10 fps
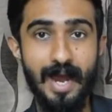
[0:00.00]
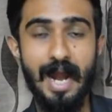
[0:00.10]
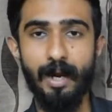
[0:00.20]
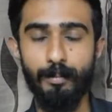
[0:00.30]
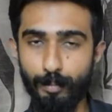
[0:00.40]

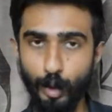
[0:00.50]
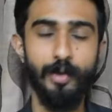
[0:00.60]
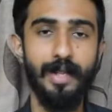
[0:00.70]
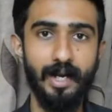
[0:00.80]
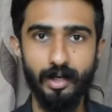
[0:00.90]
And
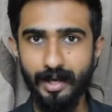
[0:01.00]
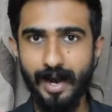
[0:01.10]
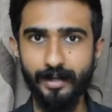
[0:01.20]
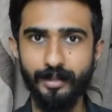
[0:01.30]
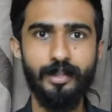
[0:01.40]
beyond that,
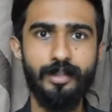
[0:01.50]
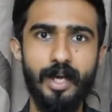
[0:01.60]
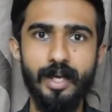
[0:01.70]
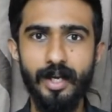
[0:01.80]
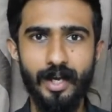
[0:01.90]
another
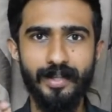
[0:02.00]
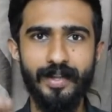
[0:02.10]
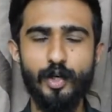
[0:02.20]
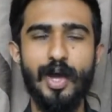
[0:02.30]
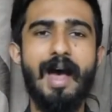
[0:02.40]
thing
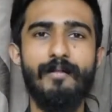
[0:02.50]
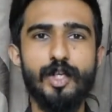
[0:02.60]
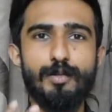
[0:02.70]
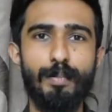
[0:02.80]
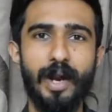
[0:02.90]
that you have
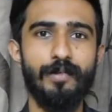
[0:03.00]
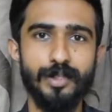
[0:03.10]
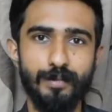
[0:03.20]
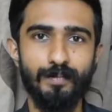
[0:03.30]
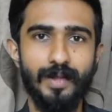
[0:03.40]
is
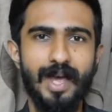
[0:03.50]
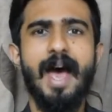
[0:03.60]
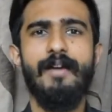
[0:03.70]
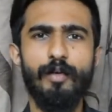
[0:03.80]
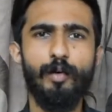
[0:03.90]
privacy.
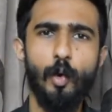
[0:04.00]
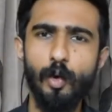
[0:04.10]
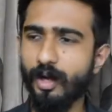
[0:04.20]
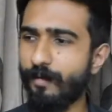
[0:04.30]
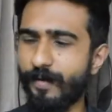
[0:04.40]
Have you
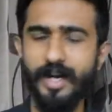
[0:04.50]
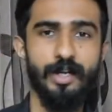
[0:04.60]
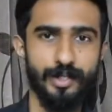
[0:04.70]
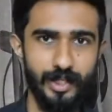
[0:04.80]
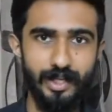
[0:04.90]
told a friend
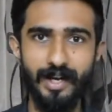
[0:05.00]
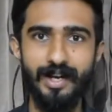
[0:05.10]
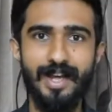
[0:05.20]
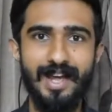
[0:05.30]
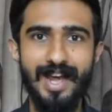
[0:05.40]
a
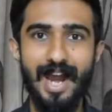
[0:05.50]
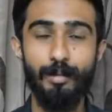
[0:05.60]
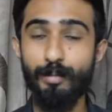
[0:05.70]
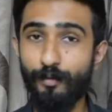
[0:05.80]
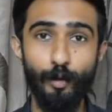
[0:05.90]
secret?
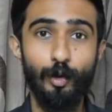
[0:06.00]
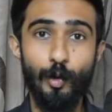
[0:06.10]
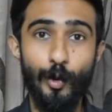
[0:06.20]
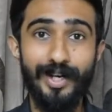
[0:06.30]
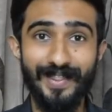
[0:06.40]
And before you
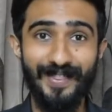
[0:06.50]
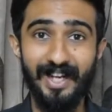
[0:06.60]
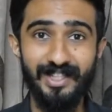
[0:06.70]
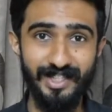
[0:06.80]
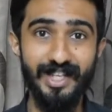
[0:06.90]
know it,
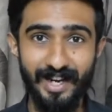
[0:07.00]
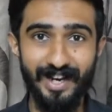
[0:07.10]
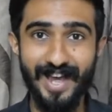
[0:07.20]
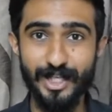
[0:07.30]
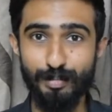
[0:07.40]
that
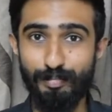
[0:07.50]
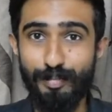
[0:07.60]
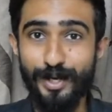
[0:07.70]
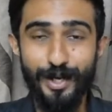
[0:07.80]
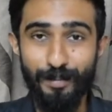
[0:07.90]
secret has
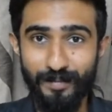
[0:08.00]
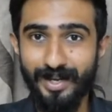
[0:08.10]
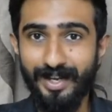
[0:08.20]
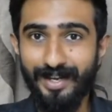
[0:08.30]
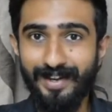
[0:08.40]

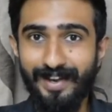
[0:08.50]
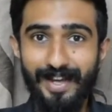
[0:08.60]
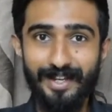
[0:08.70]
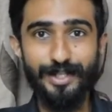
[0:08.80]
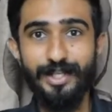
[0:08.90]
become
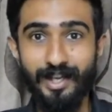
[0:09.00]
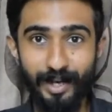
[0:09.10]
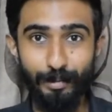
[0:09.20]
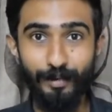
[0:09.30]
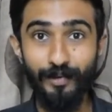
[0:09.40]
like a
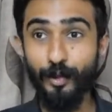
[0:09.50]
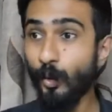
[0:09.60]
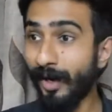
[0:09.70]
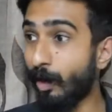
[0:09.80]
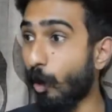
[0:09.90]
secret between
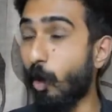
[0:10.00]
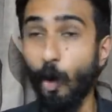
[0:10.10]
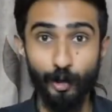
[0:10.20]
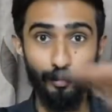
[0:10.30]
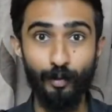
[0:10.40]
you and a
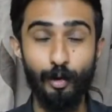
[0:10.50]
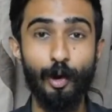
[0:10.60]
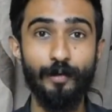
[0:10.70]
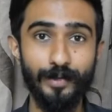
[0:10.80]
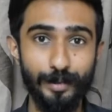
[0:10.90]
lot of a
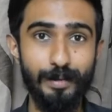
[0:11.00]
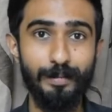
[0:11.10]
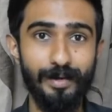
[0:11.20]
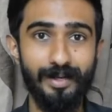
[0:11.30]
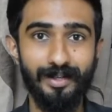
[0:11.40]
lot of other
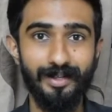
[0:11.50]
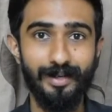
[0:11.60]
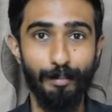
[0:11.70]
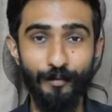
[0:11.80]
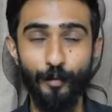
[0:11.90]
people.
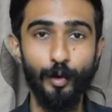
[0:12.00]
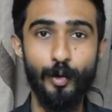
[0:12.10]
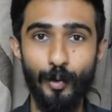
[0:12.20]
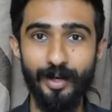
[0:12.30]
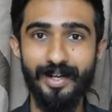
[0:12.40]
Before you
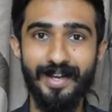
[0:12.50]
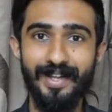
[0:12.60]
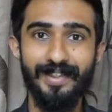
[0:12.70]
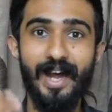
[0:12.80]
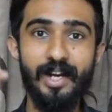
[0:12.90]
know it,
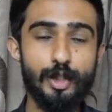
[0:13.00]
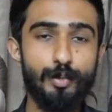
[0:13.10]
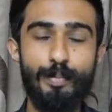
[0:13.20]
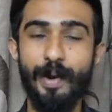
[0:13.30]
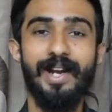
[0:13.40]
that is
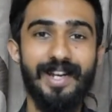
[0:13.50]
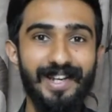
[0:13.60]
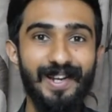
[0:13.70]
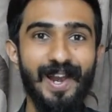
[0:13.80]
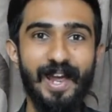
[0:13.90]

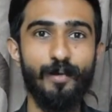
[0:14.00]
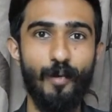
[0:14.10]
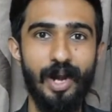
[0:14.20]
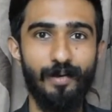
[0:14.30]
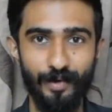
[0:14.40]
spreading like
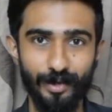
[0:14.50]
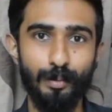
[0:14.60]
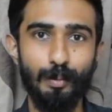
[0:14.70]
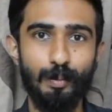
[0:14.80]
wildfire